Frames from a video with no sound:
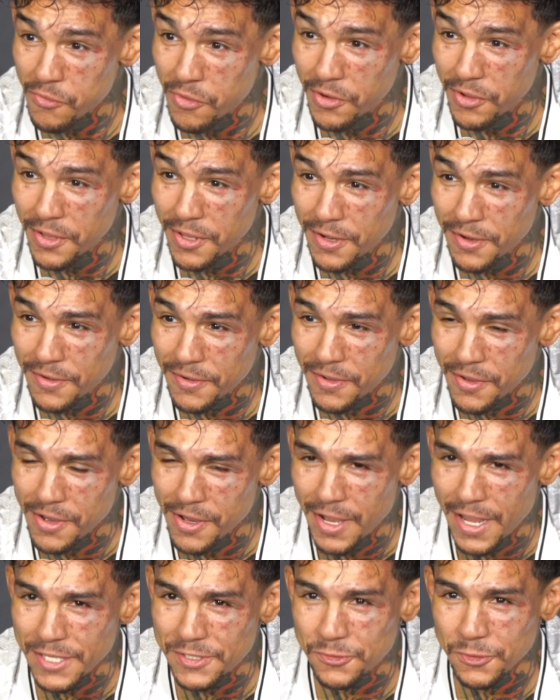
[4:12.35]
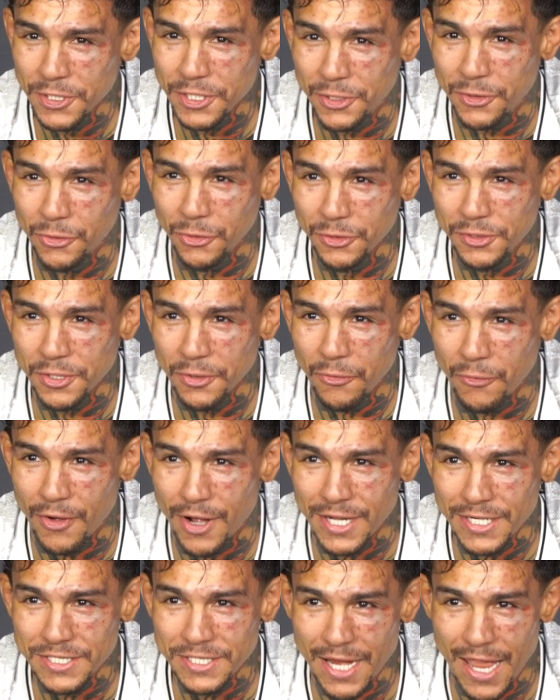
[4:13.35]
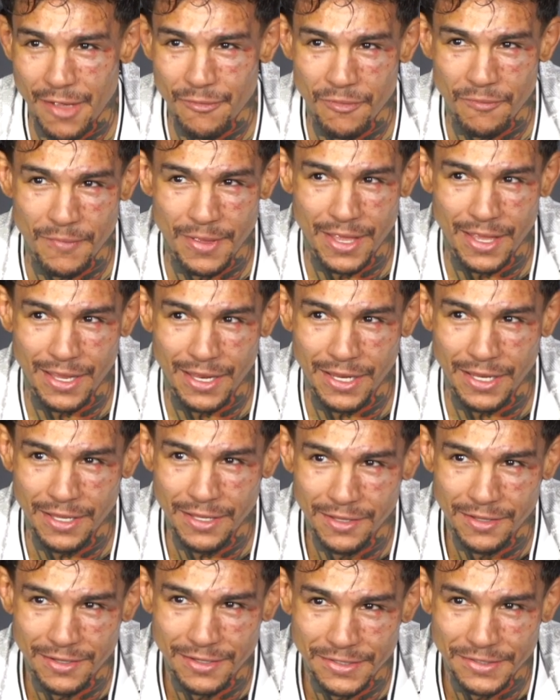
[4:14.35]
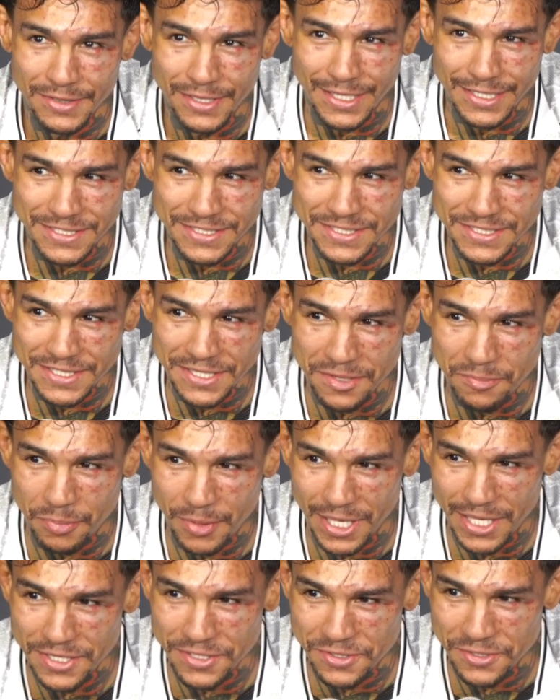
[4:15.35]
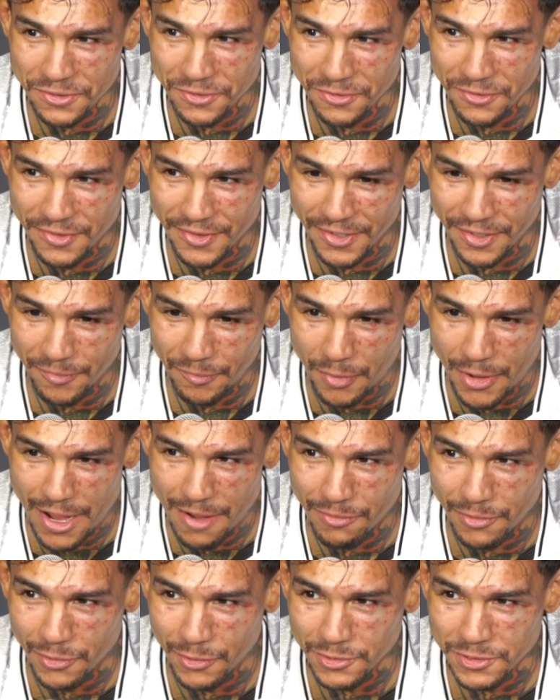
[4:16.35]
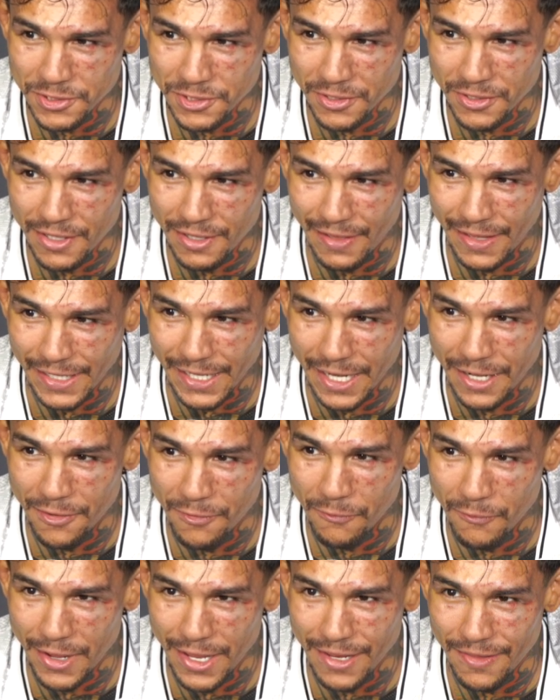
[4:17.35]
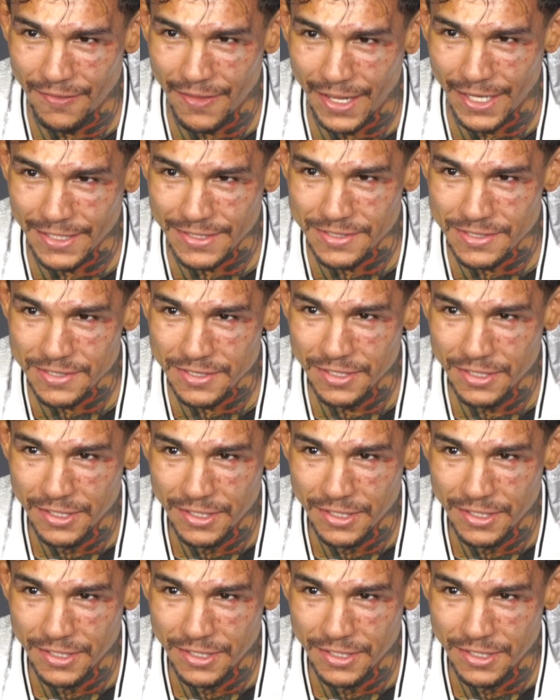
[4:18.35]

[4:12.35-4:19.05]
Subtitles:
Really? It's really cool to watch MMA like seep into the pop culture, like in a way that's